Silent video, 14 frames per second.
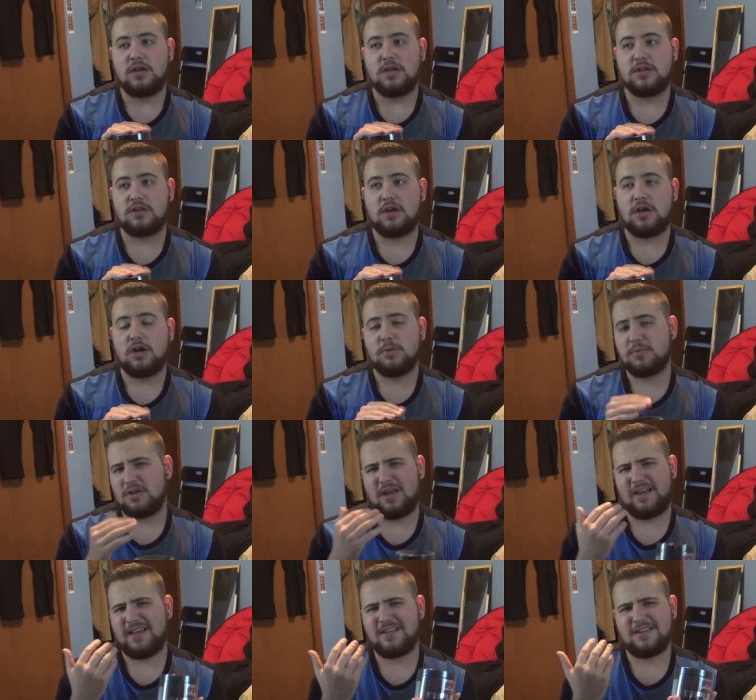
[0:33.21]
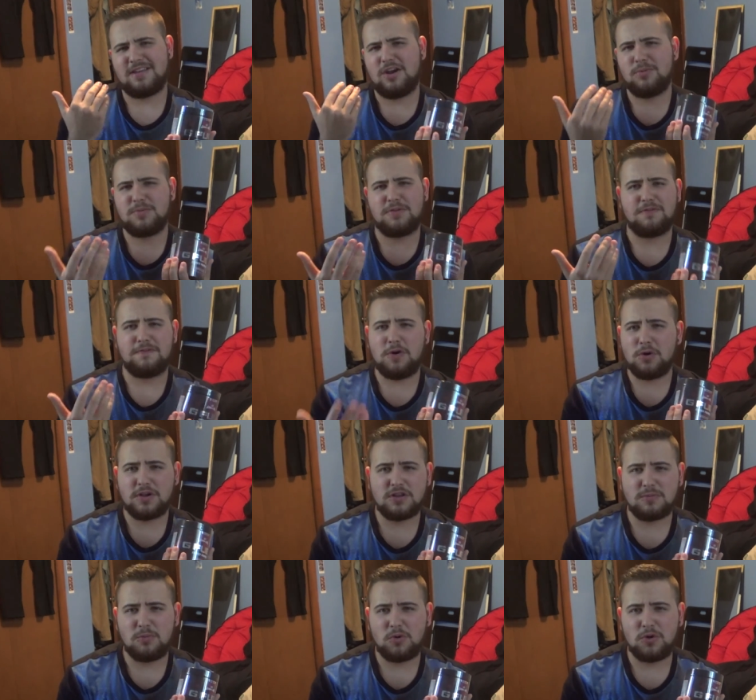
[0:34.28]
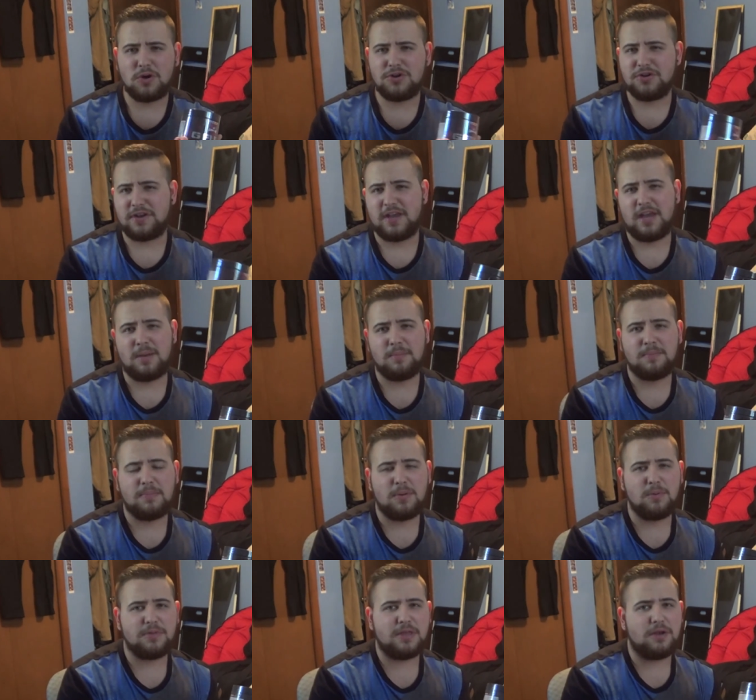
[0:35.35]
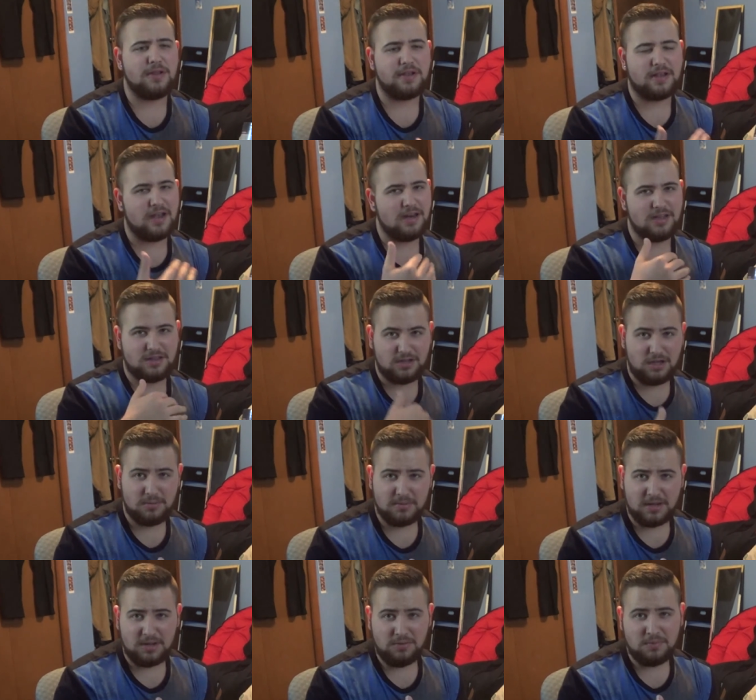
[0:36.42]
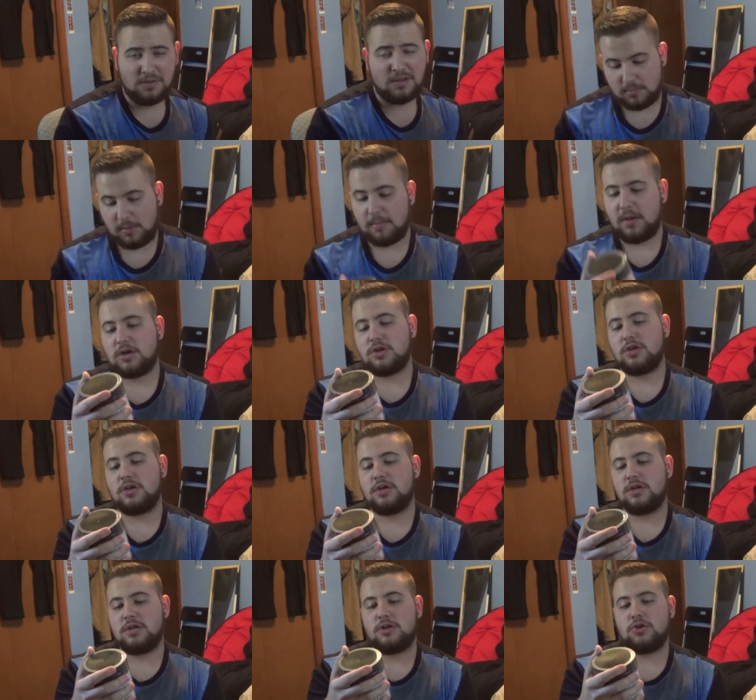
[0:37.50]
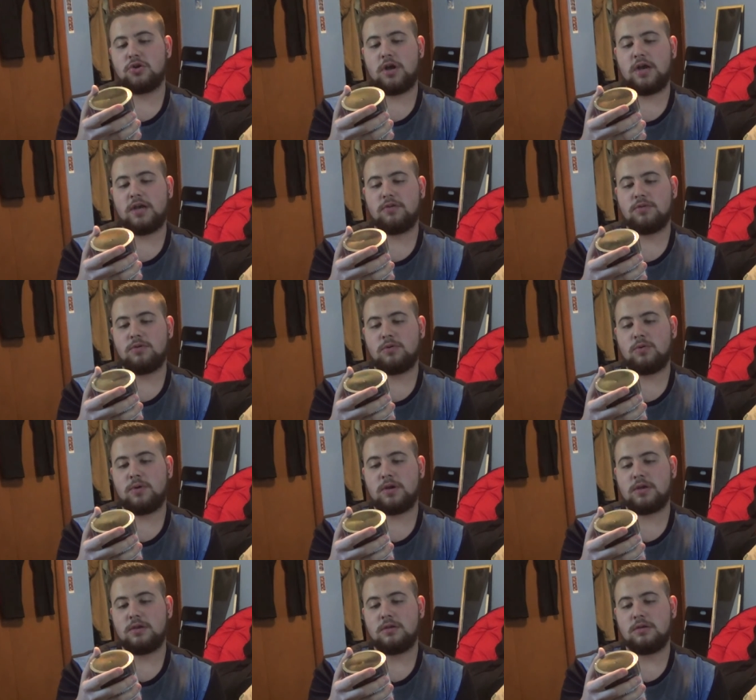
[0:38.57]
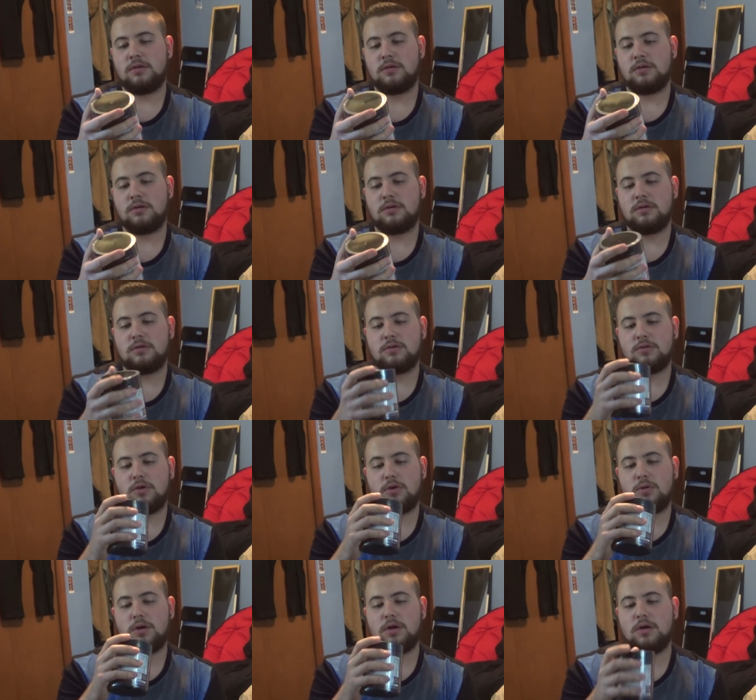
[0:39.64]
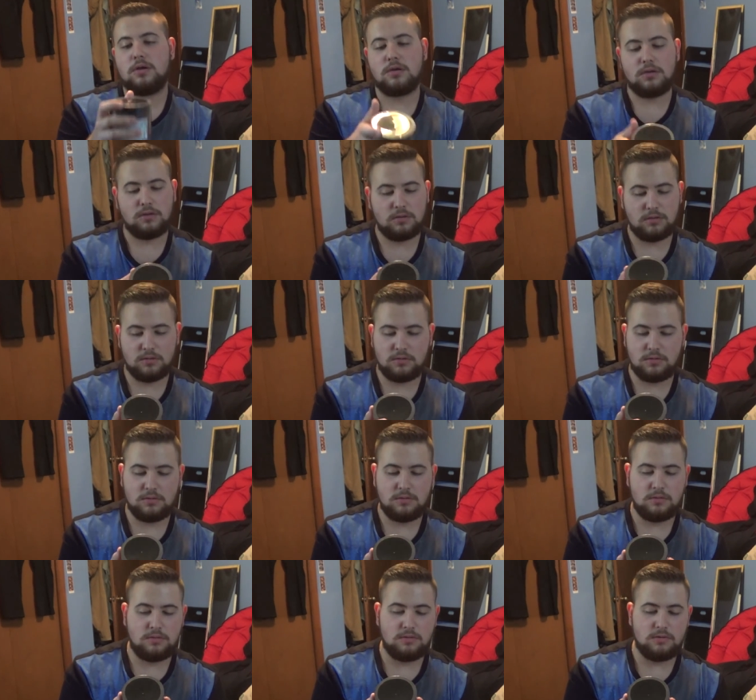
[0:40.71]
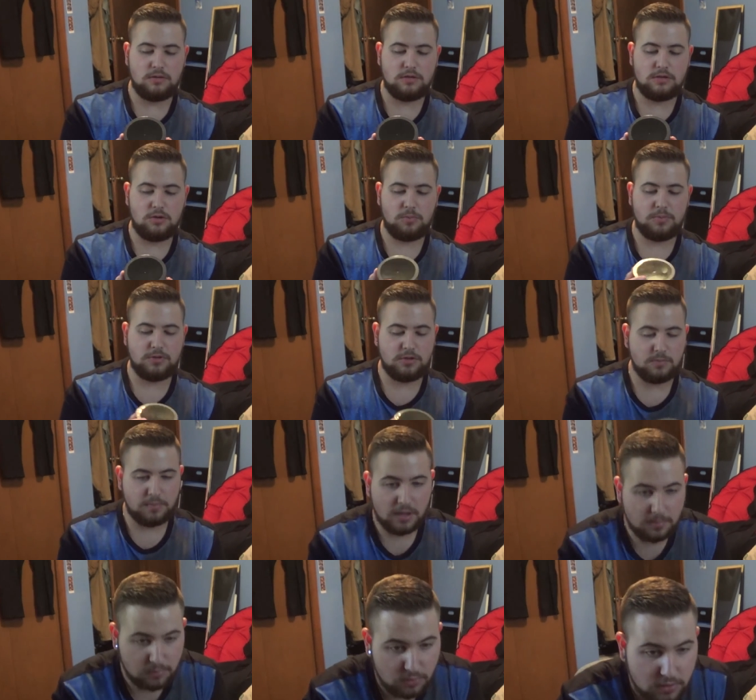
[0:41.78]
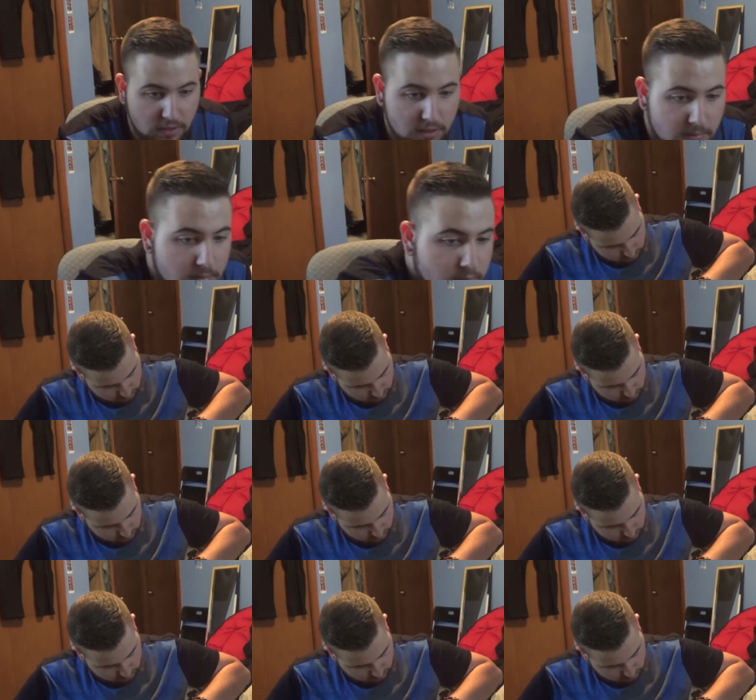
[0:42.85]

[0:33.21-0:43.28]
It helps you, I guess it helps you focus more on your game, but without like kind of like the come down. I'm actually gonna try it real quick. So let's open this bad boy up.